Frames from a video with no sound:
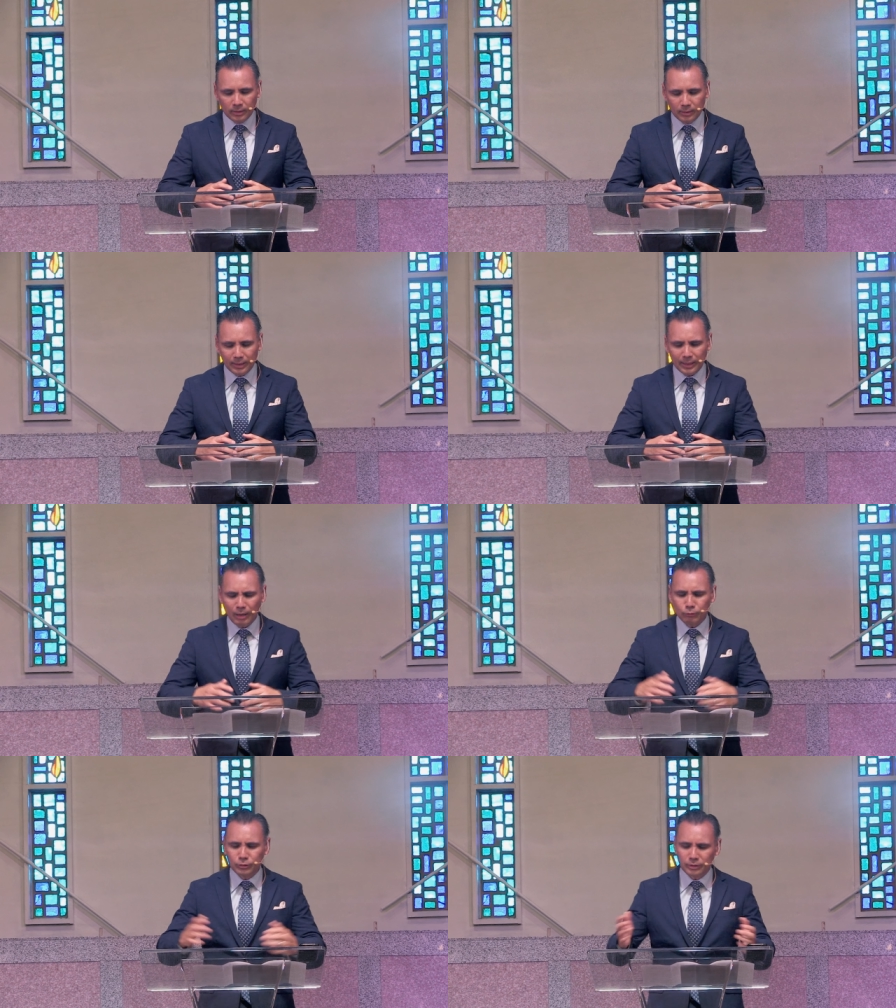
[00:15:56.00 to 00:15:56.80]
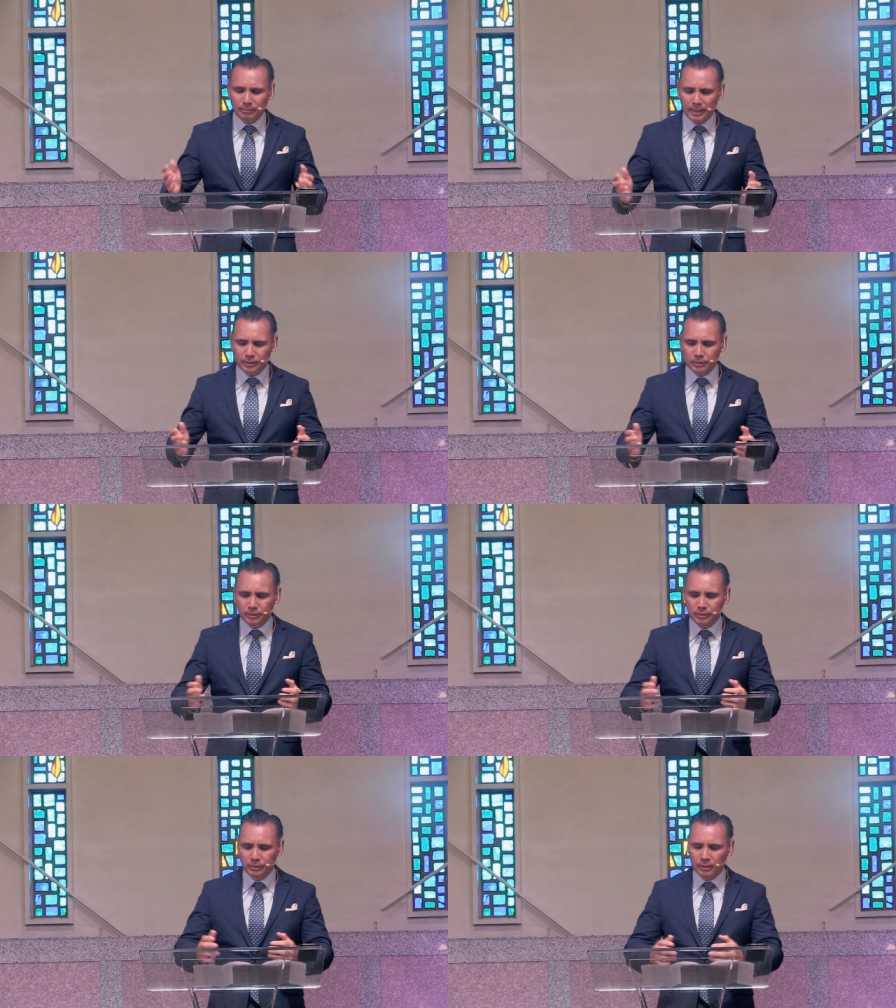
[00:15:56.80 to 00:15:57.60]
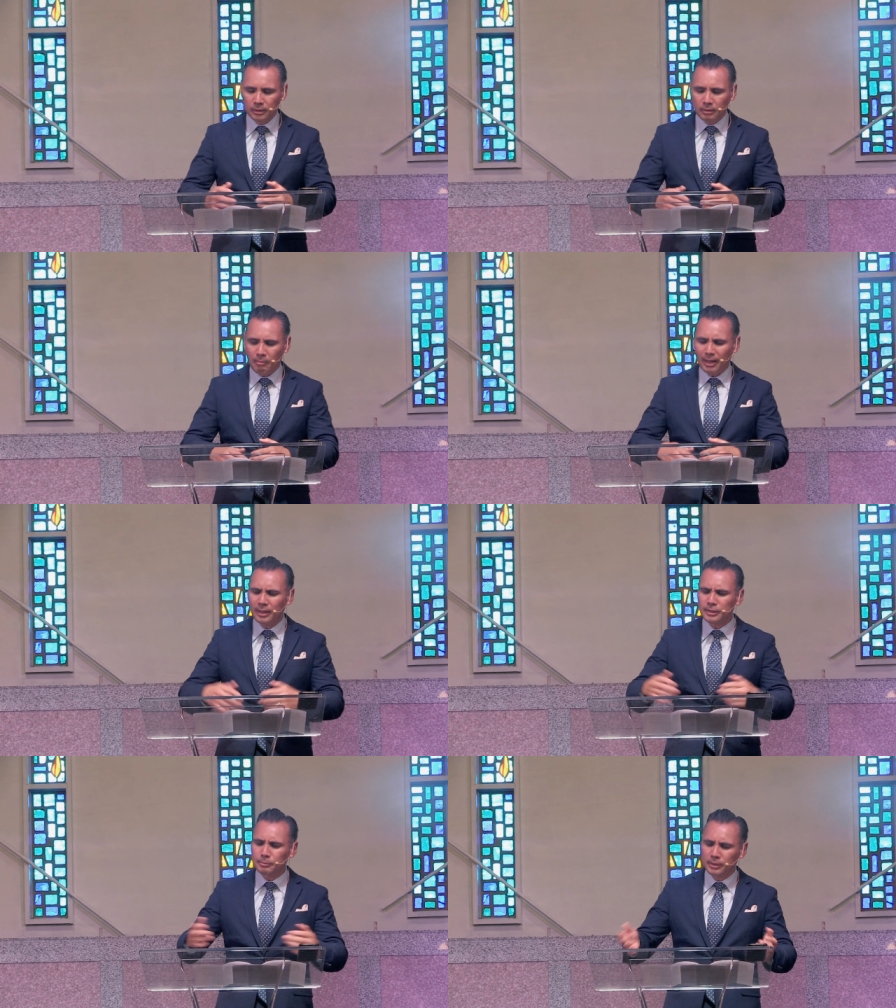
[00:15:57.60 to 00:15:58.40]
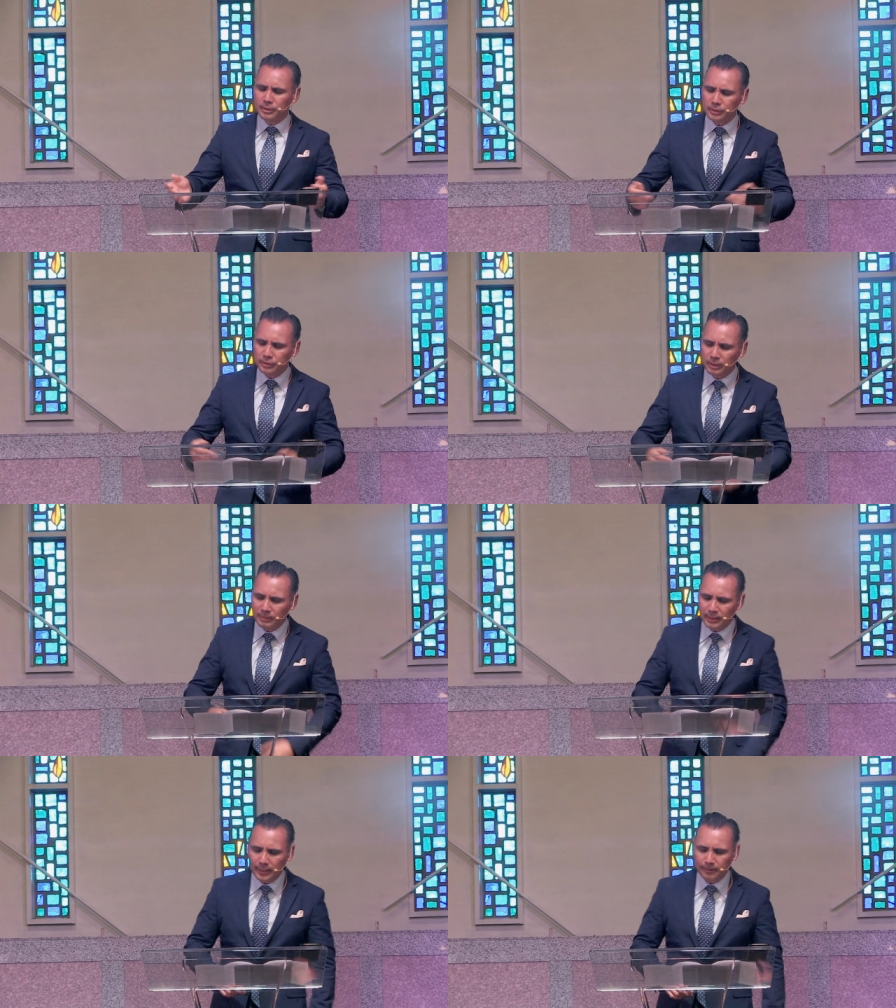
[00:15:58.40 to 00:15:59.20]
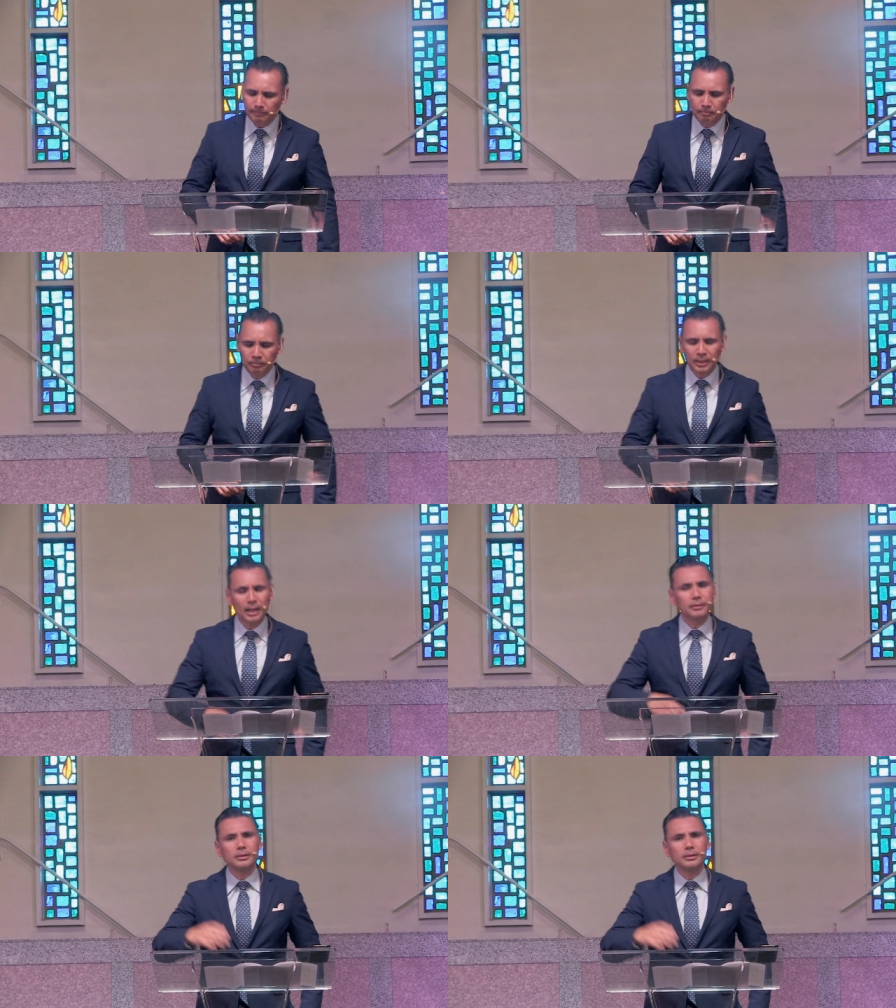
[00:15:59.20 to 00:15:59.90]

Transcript: The house is a mess. My husband doesn't seem to care. And the